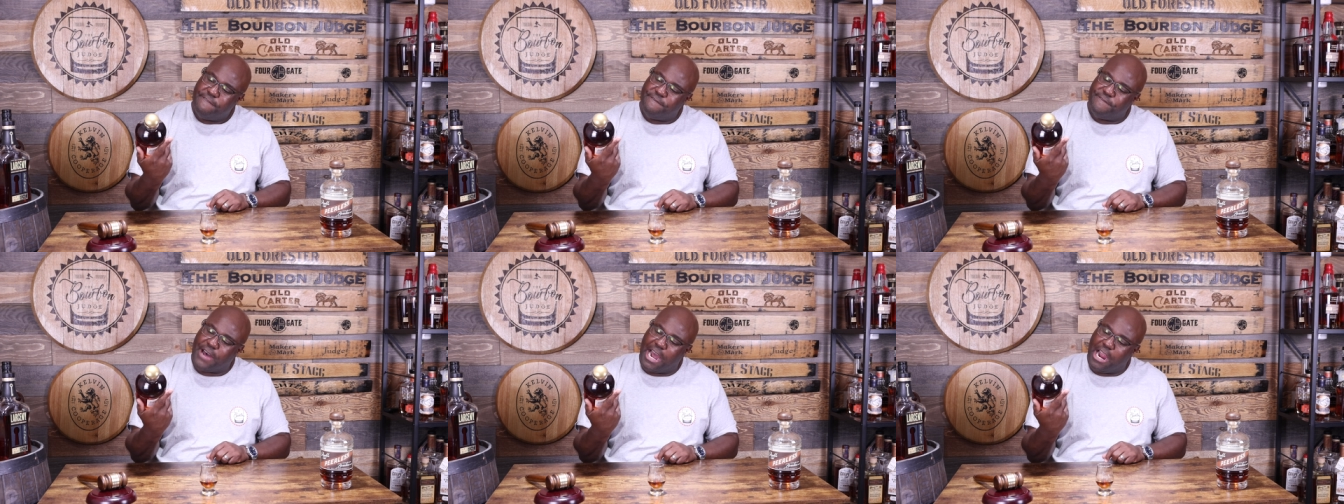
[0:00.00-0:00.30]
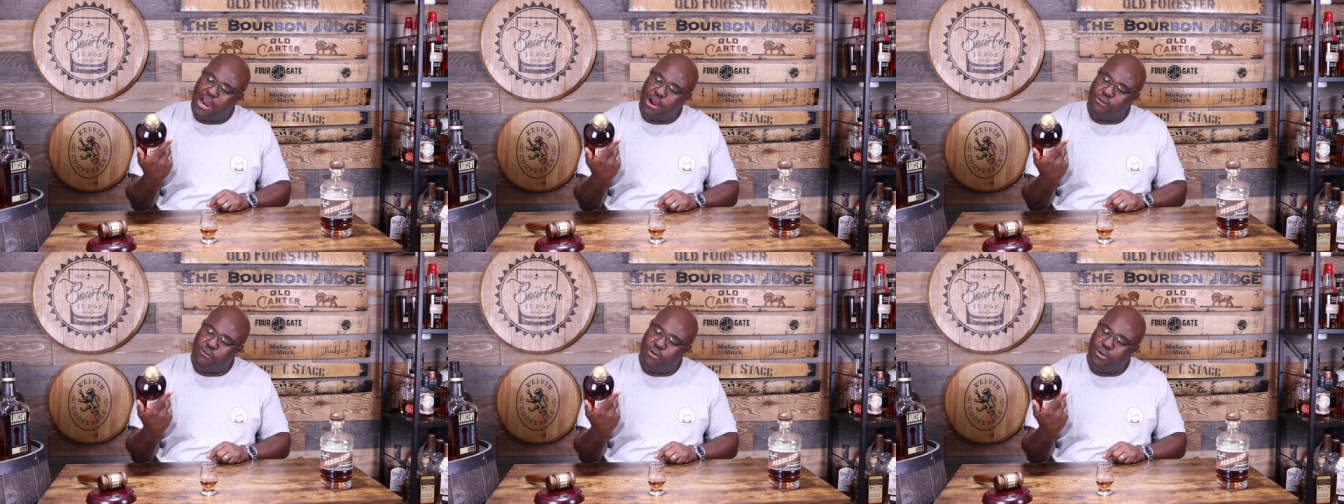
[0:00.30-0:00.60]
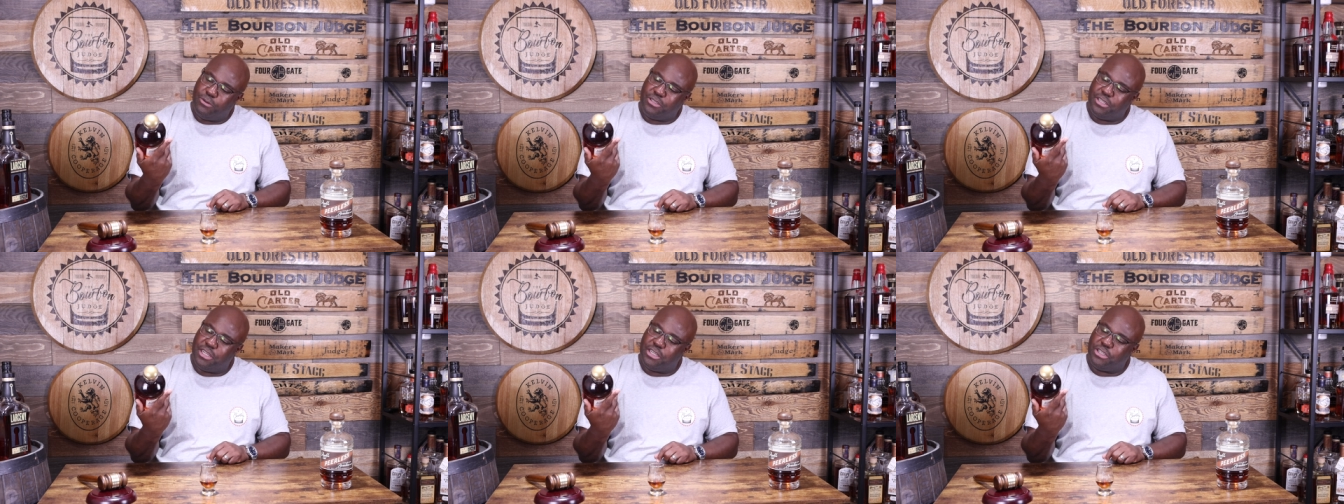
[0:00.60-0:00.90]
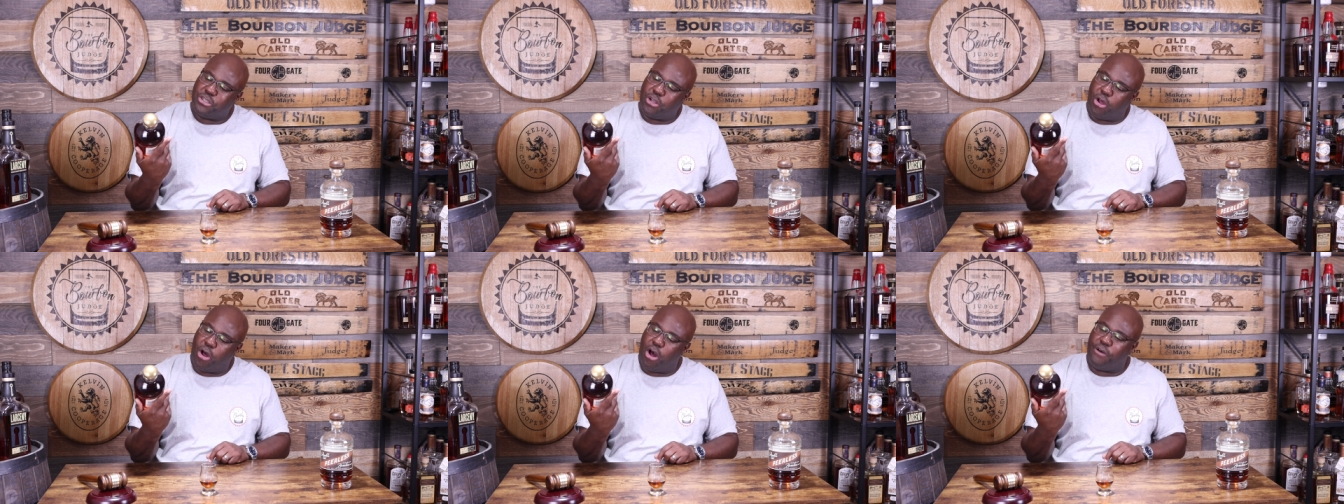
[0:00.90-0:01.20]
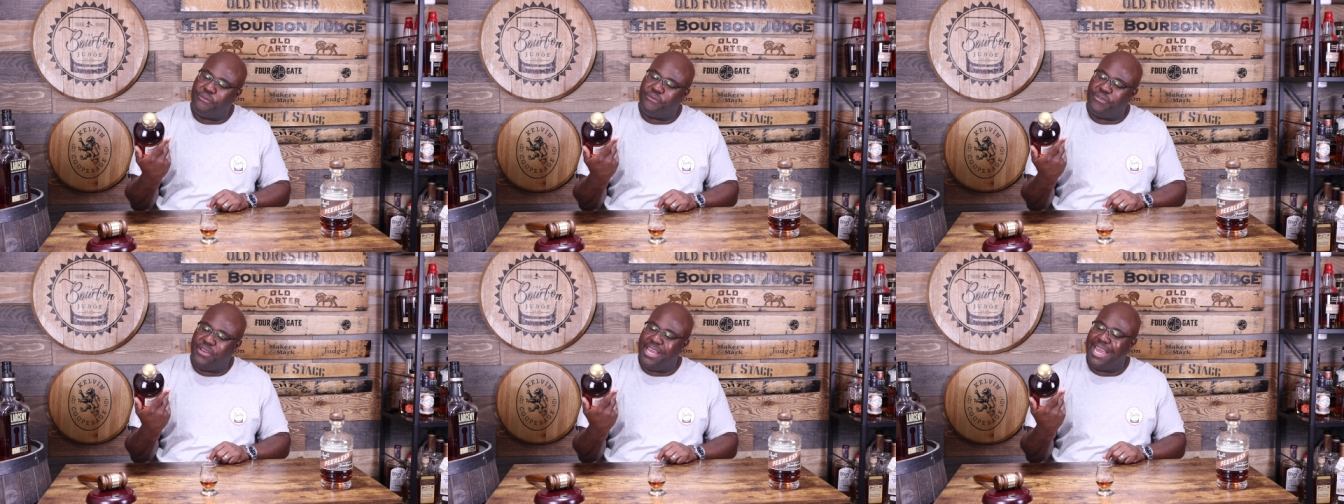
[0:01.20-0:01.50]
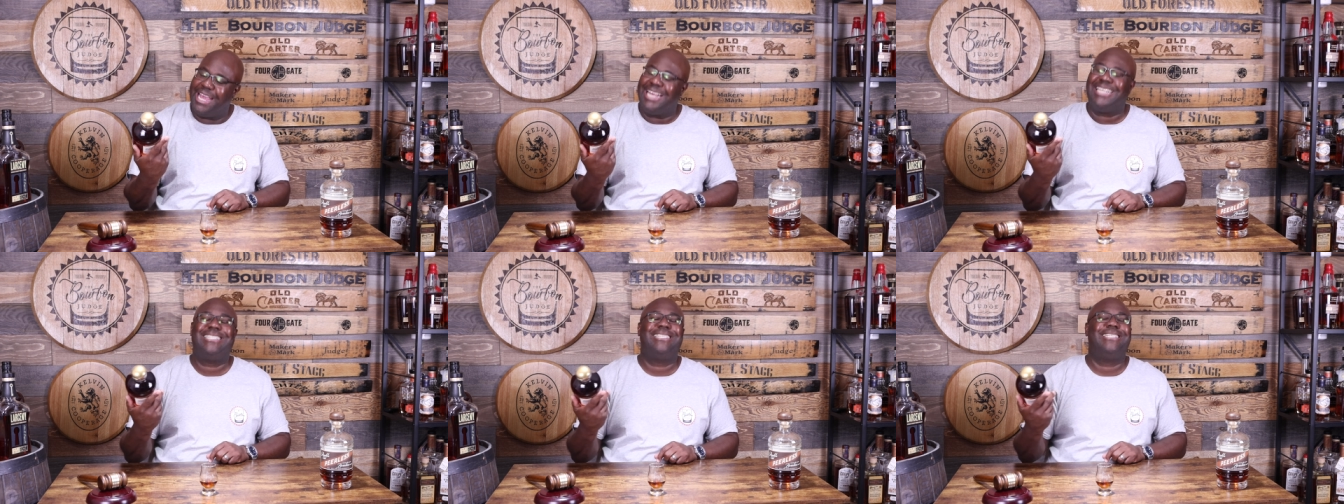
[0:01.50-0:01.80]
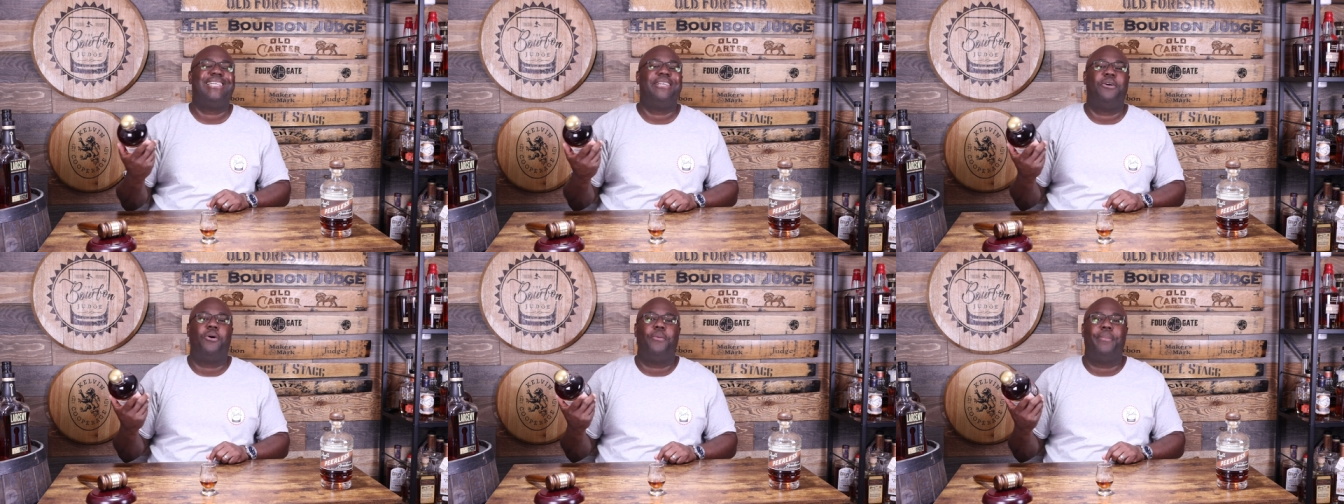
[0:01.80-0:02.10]
Fire Roasted Toffee, a
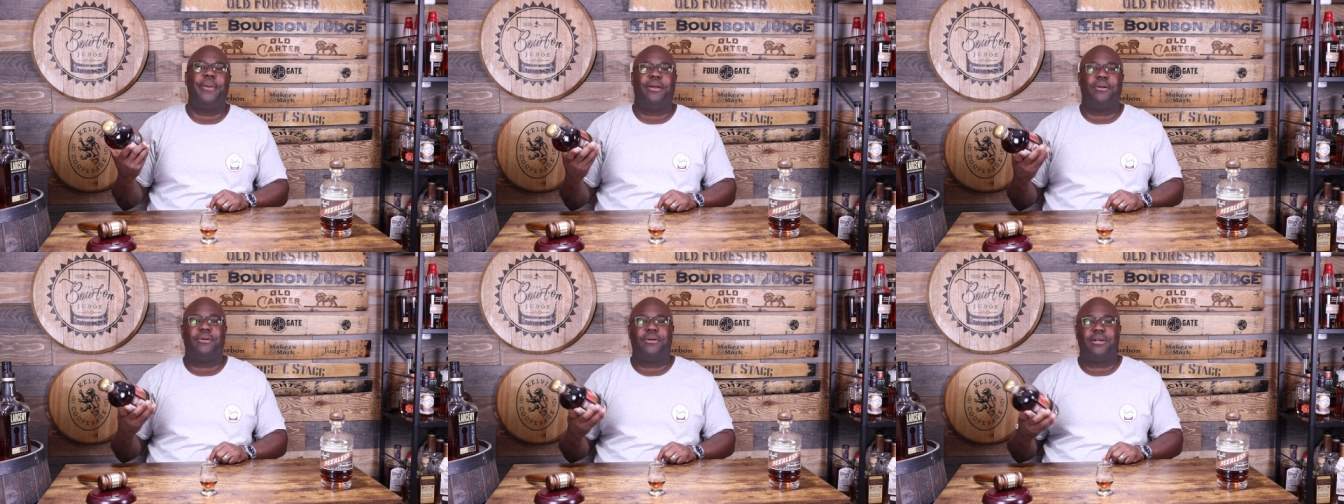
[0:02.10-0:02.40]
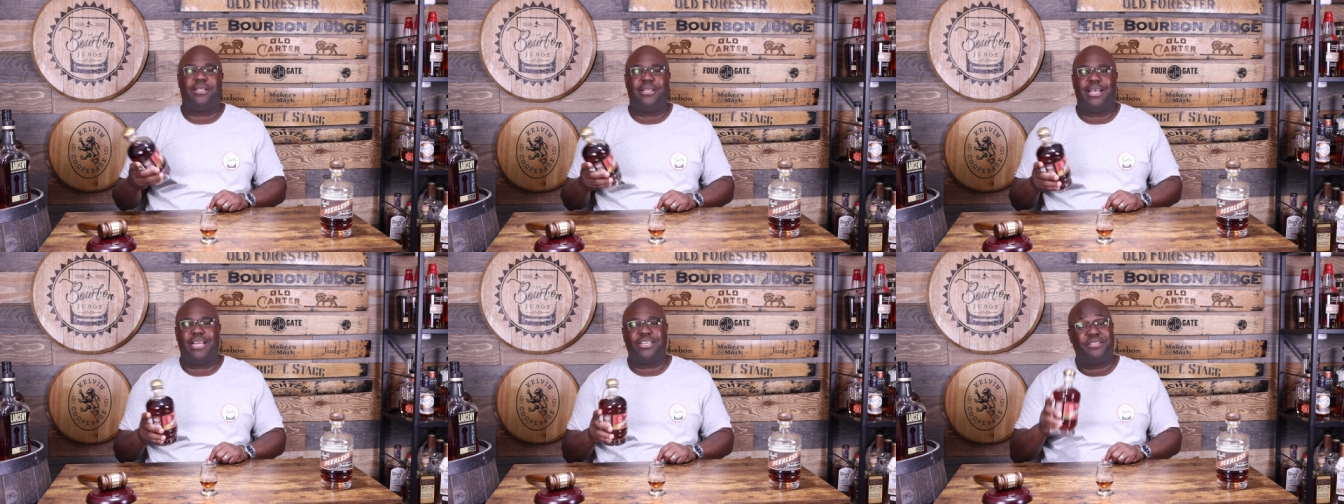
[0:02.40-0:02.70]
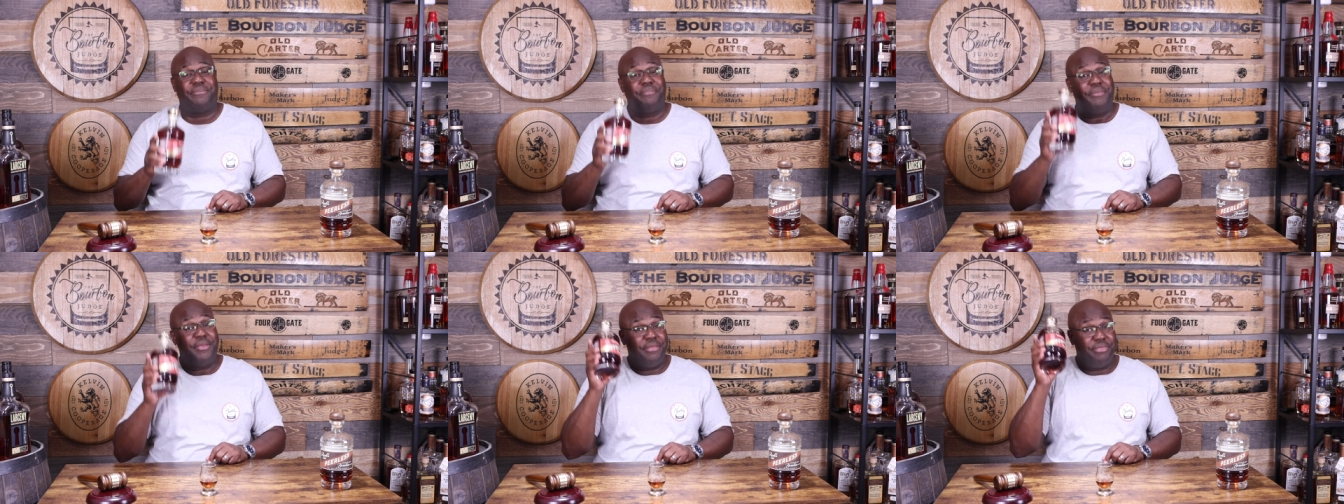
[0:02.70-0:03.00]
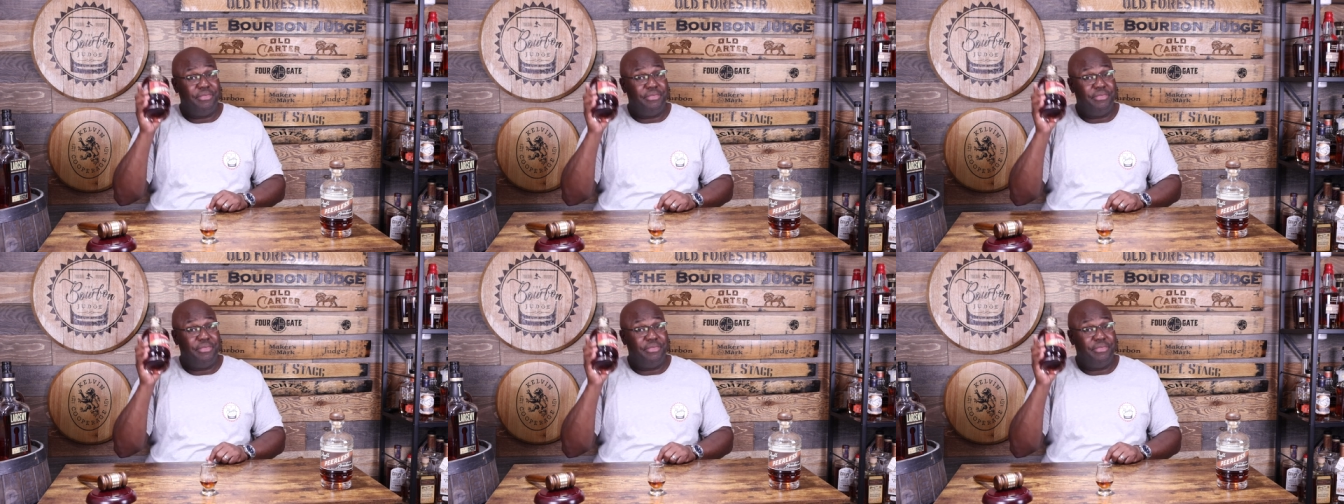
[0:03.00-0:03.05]
single barrel collection